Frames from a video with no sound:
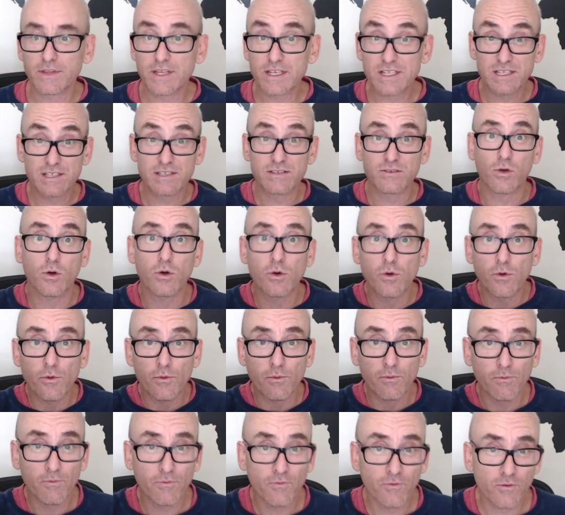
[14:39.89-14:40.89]
This is
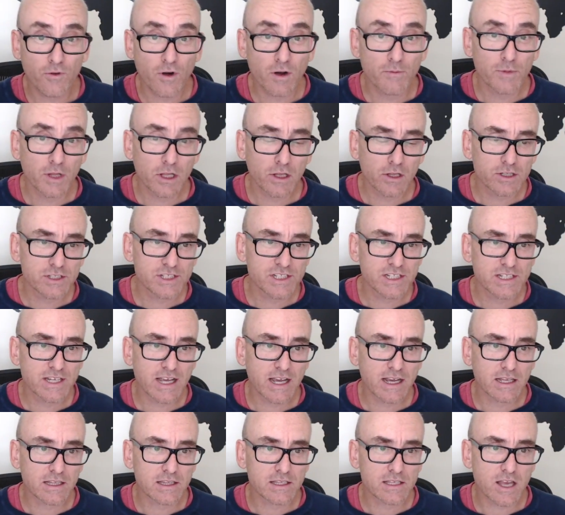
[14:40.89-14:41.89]
all from the
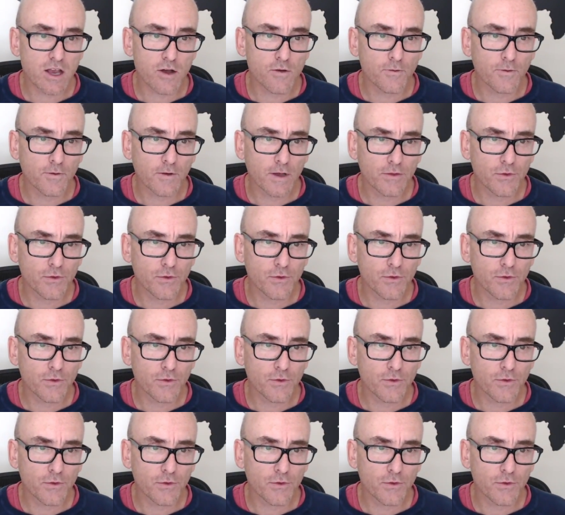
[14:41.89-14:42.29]
Logitech itself